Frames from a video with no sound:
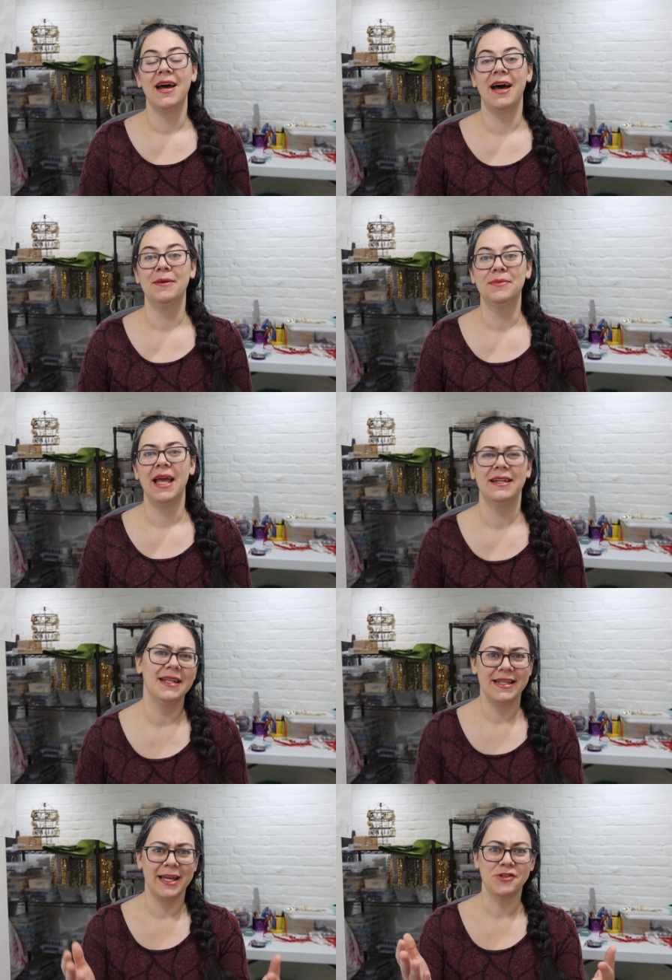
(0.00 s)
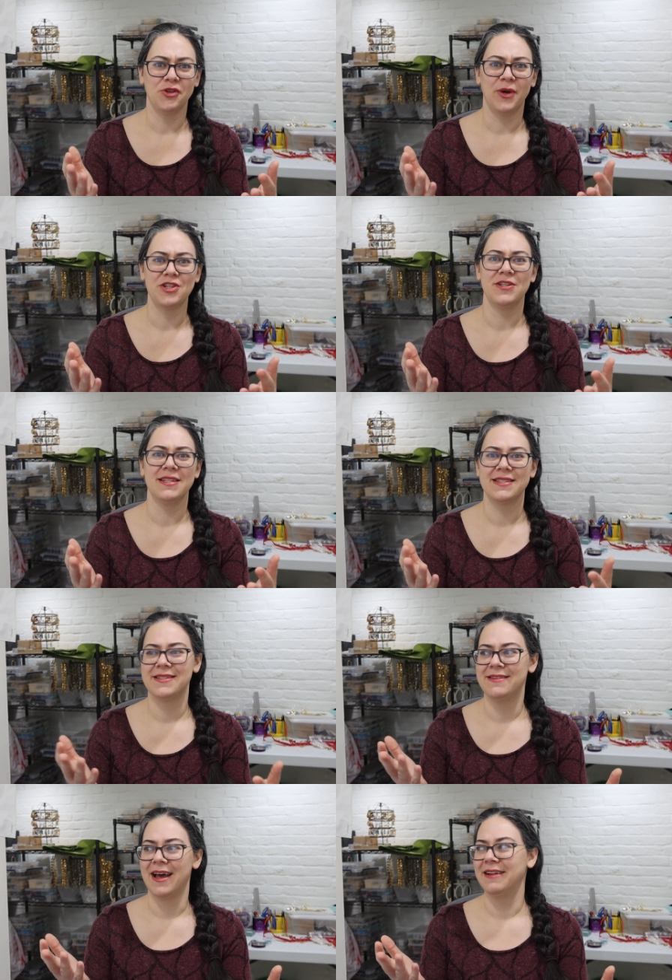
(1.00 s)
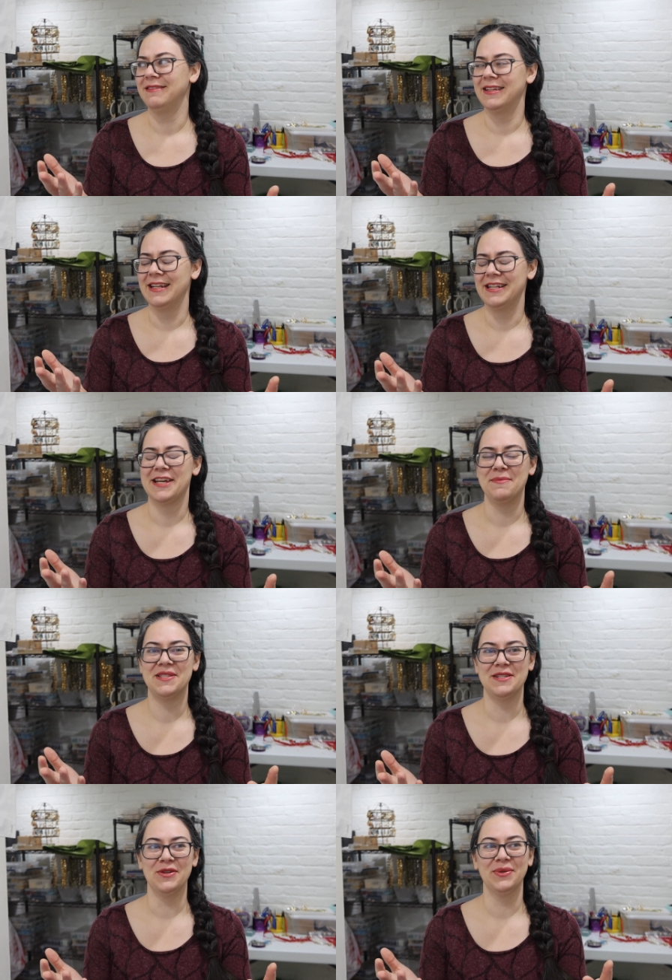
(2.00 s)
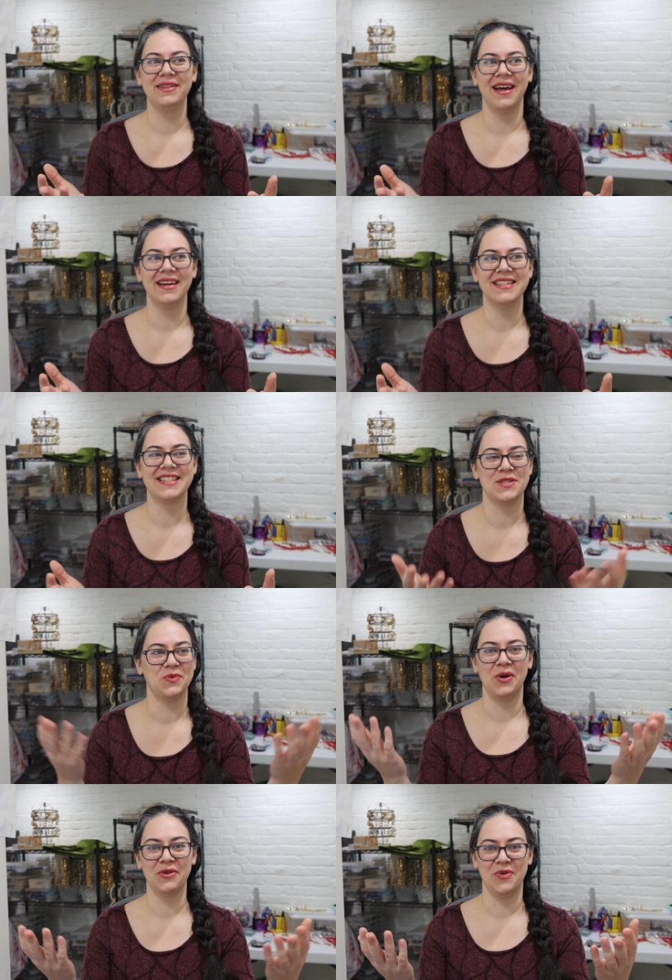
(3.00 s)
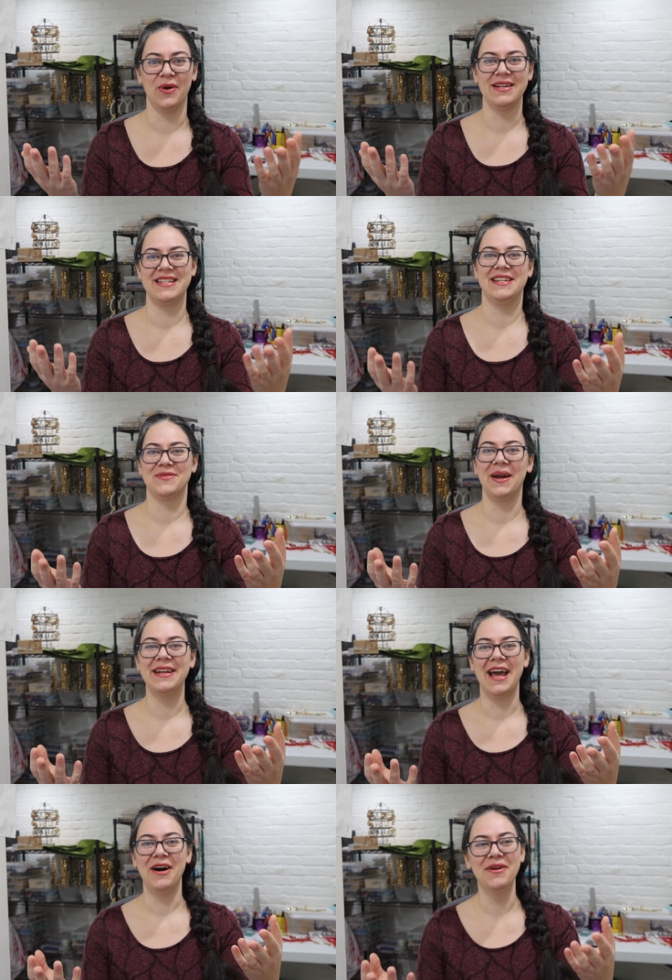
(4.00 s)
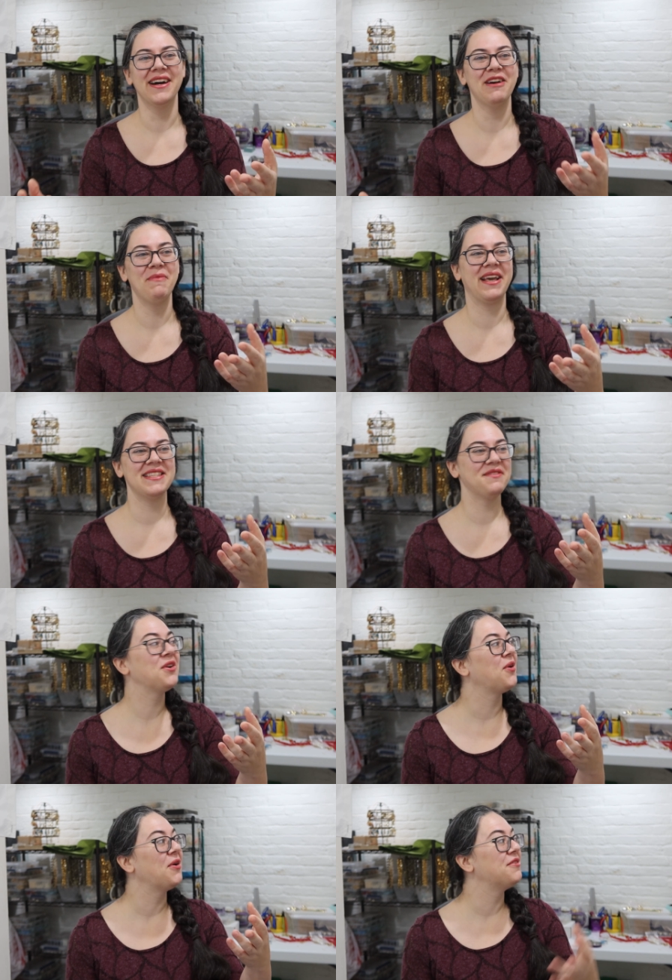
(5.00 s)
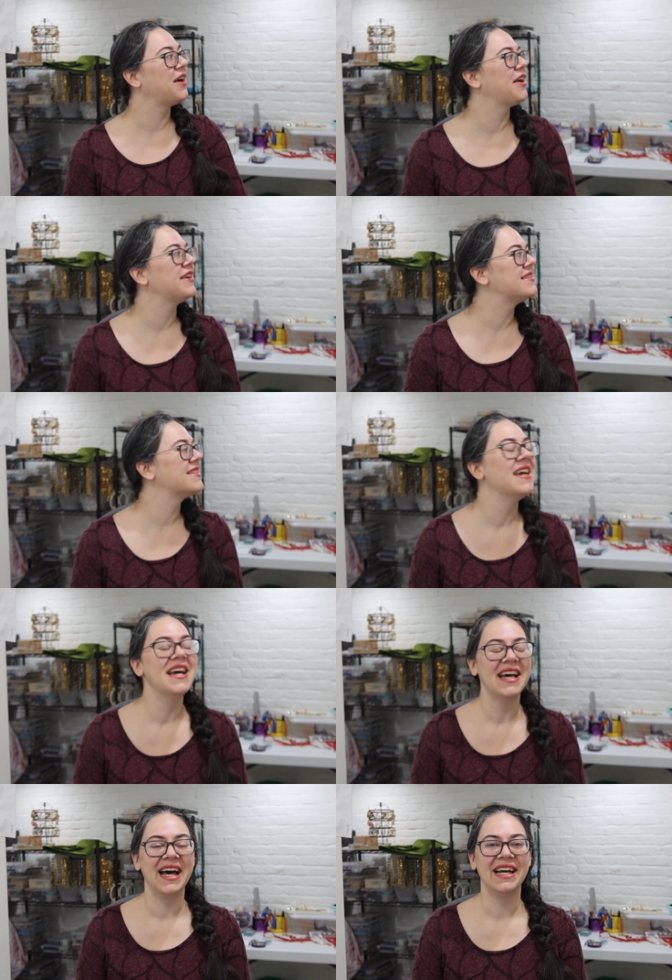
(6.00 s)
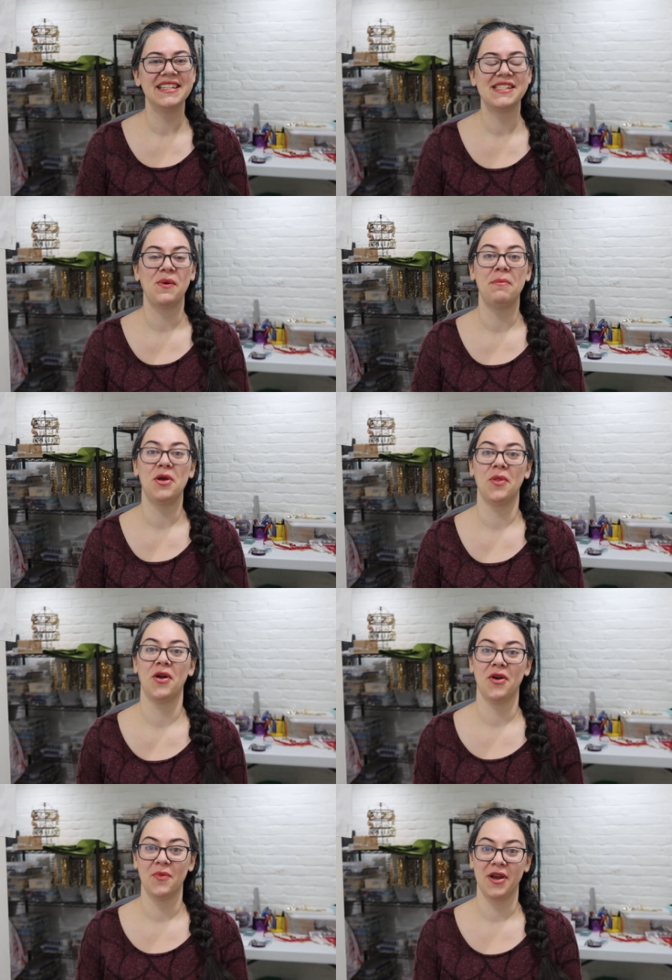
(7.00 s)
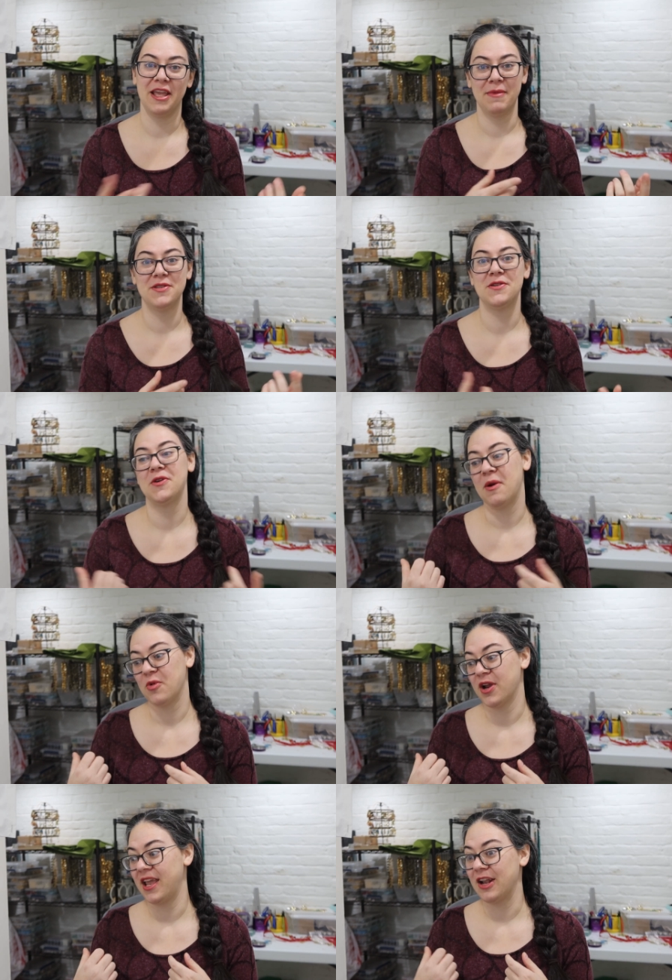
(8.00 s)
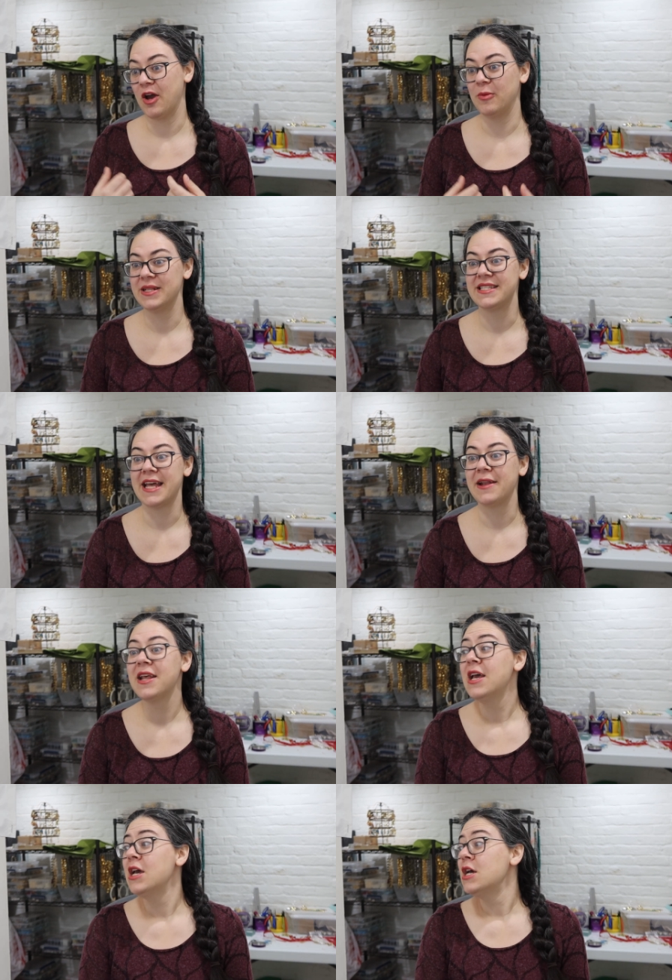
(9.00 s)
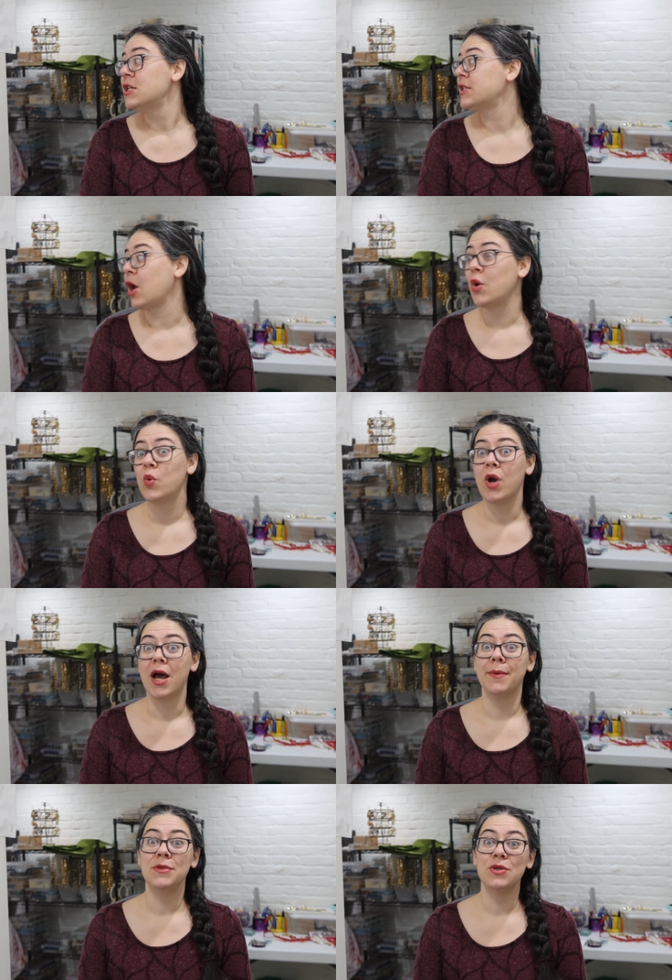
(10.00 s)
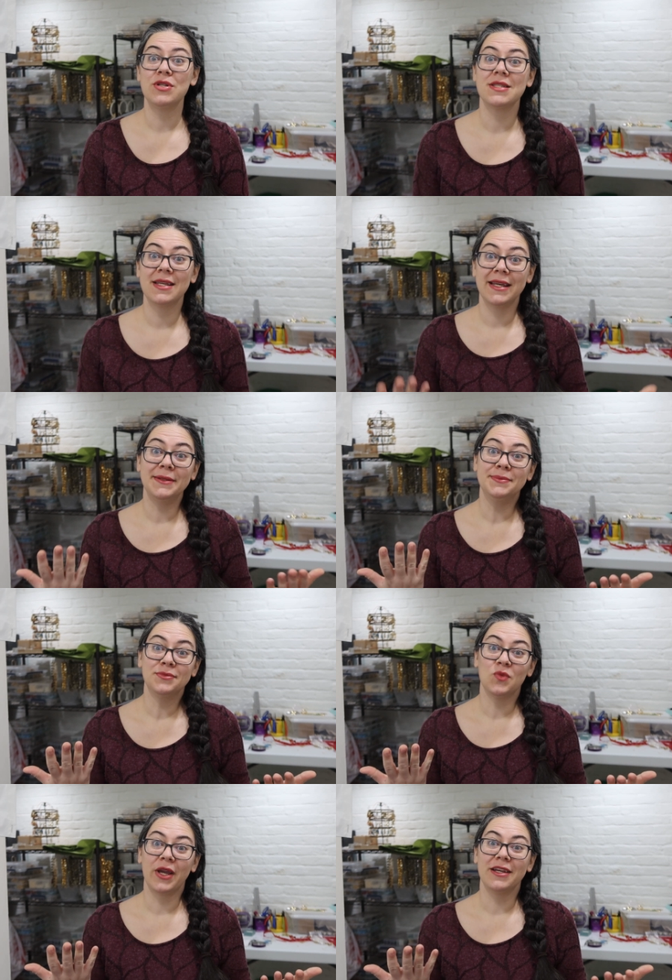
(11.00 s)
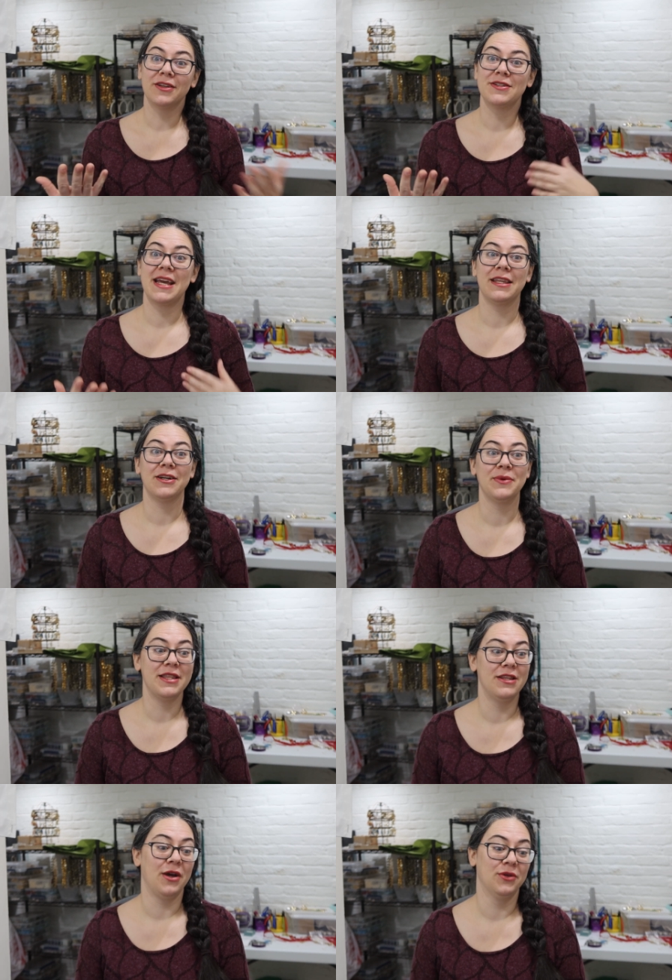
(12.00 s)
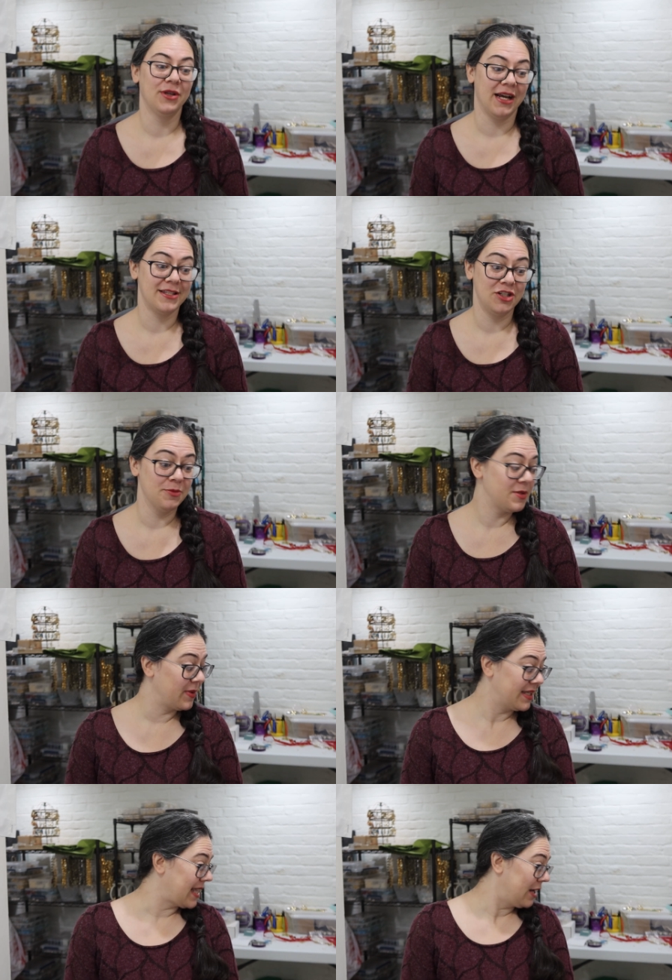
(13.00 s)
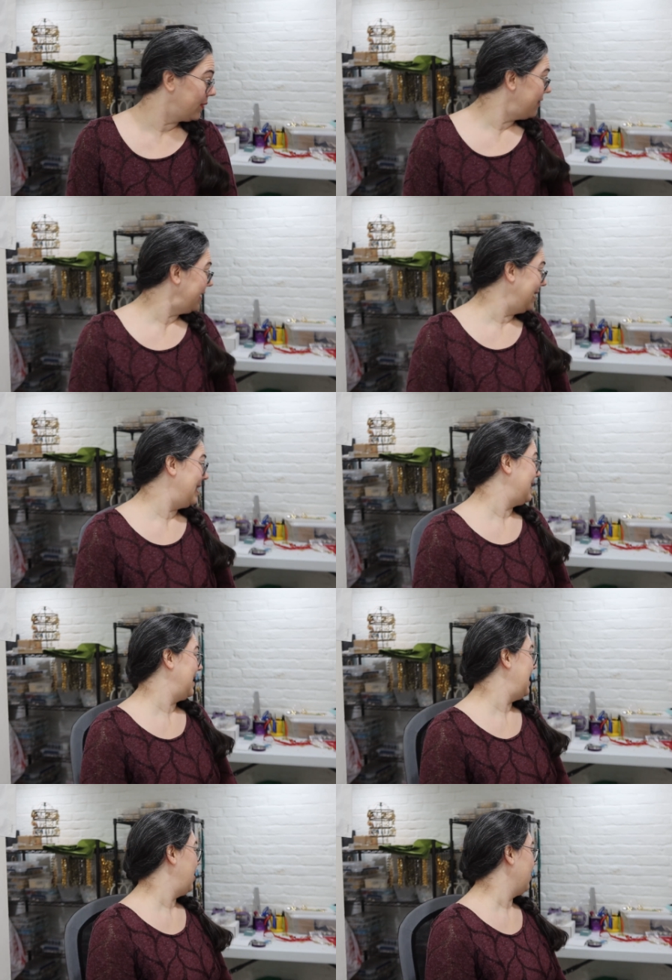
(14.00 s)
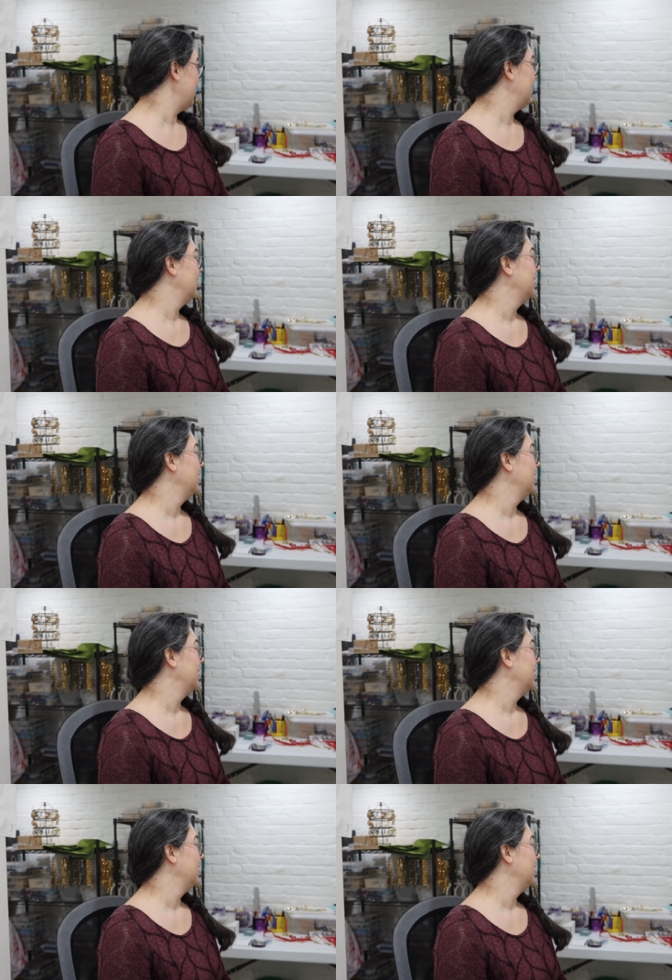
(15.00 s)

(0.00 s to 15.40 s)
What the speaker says: And in case you're watching this not anytime soon, it's because we're all quarantined right now because of coronavirus. So I'm no longer working in my studio, I'm working at home instead. So you just get regular Taylor with no costumes because I don't have anything here.